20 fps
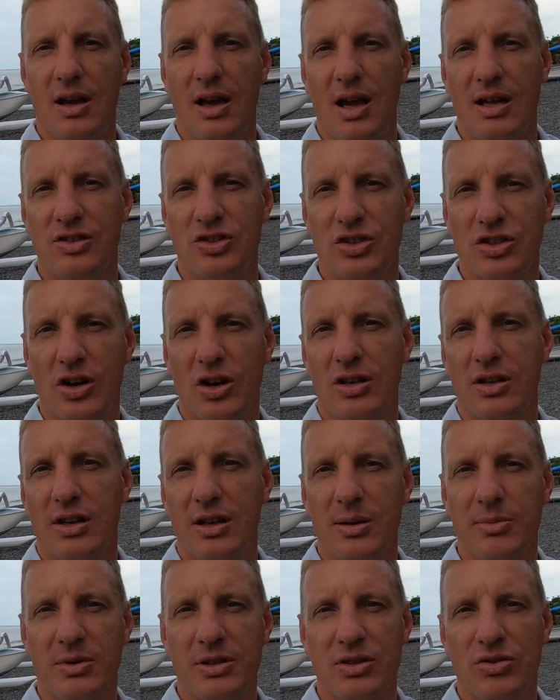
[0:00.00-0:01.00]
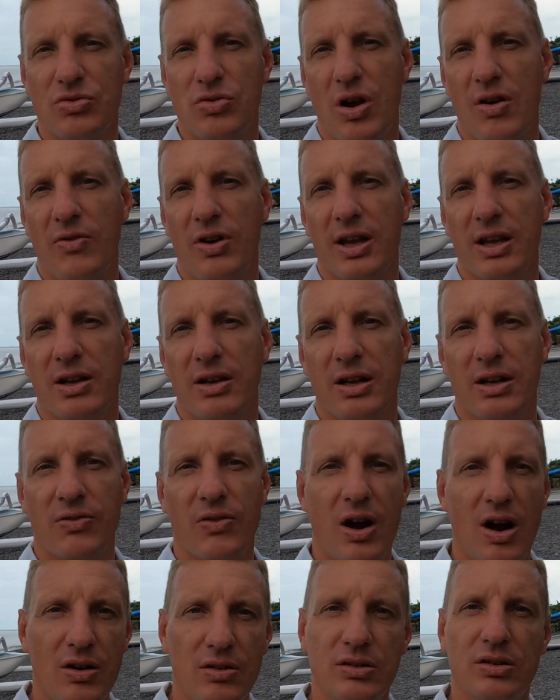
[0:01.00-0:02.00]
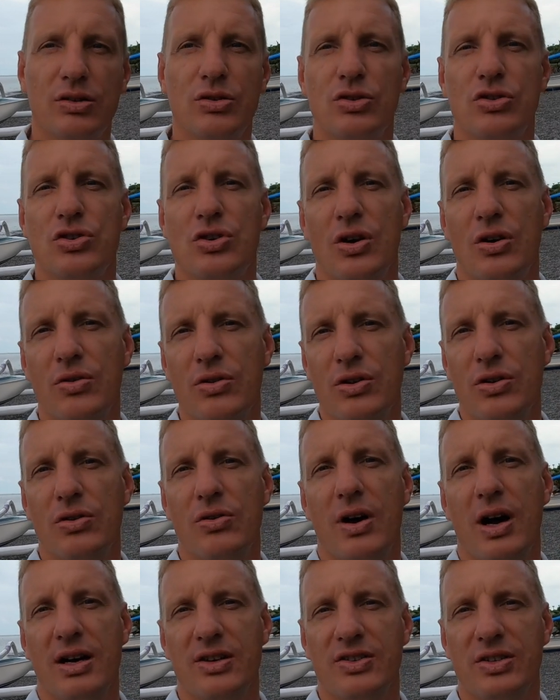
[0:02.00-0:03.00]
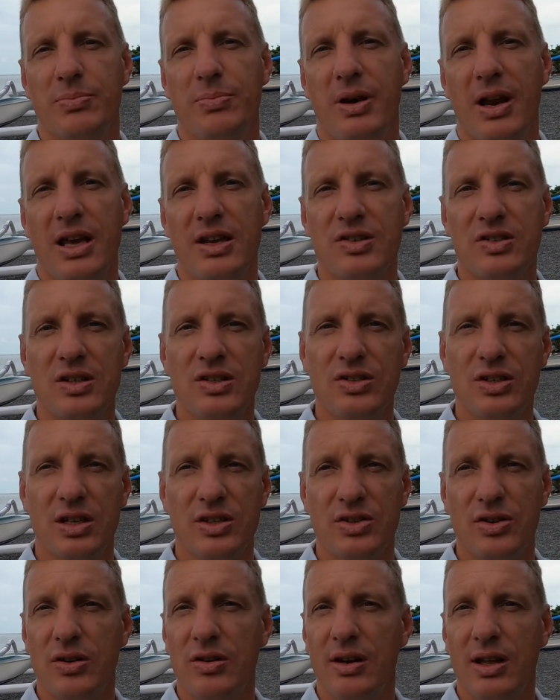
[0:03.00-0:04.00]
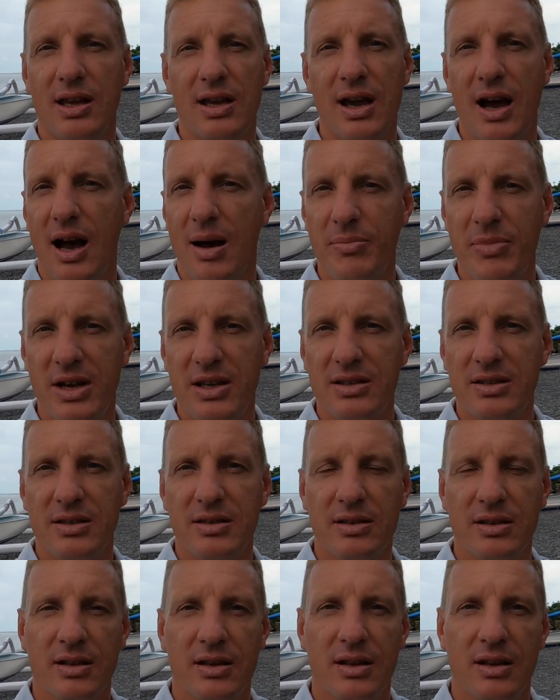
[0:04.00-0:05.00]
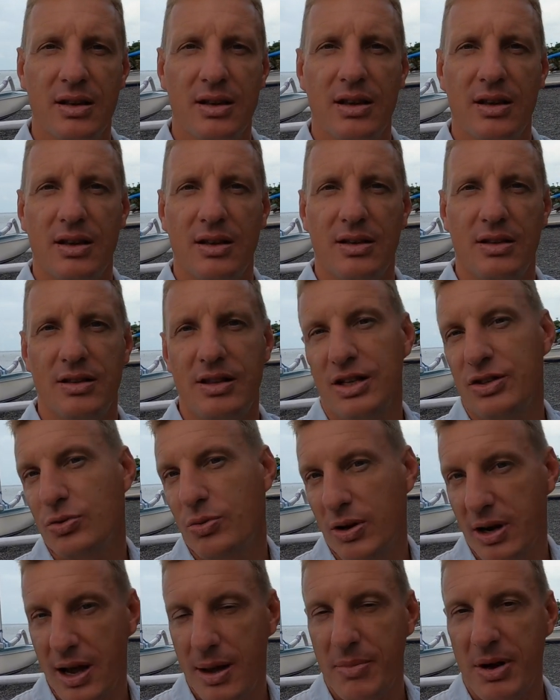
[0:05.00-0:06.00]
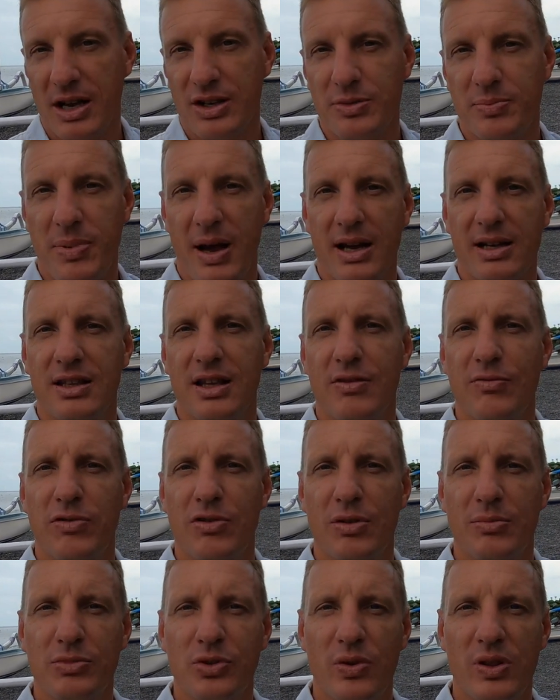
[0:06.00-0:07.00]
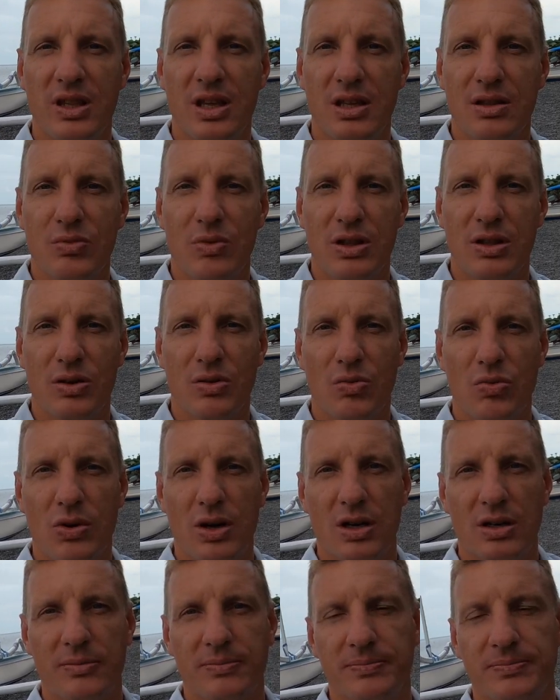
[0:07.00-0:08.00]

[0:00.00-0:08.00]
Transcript: and start a little bit traveling around to show you other places as only Amed. That's what I'm expecting from 2021.